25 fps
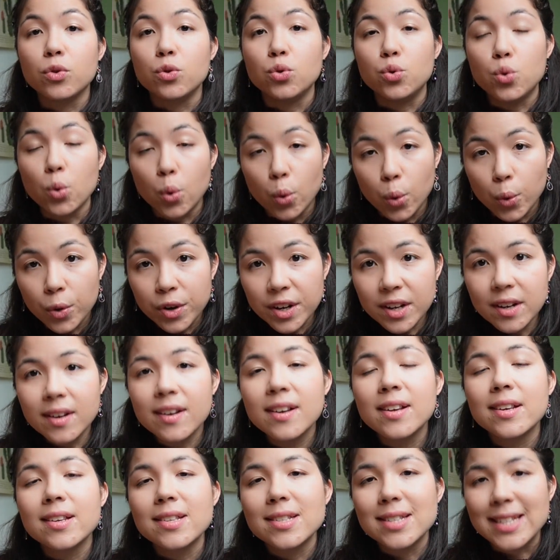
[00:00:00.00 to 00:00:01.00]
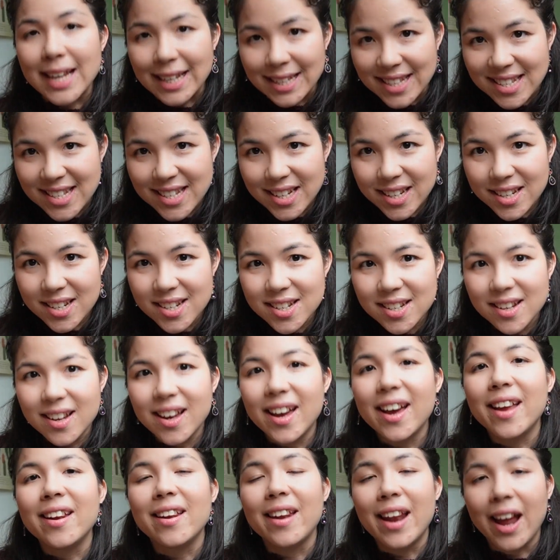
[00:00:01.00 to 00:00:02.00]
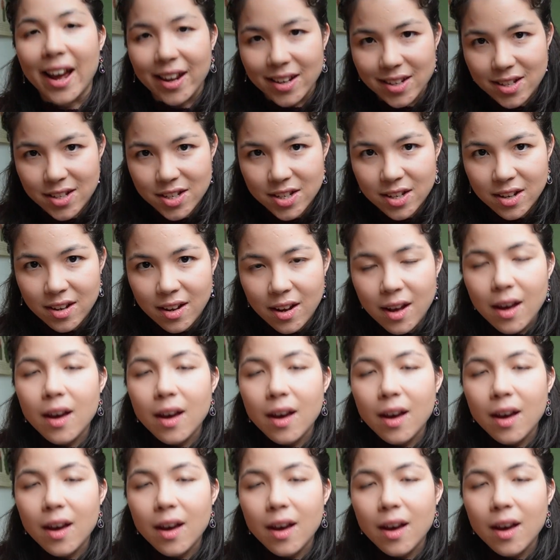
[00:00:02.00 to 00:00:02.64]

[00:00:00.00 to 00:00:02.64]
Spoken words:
Dawn, sunset, and night.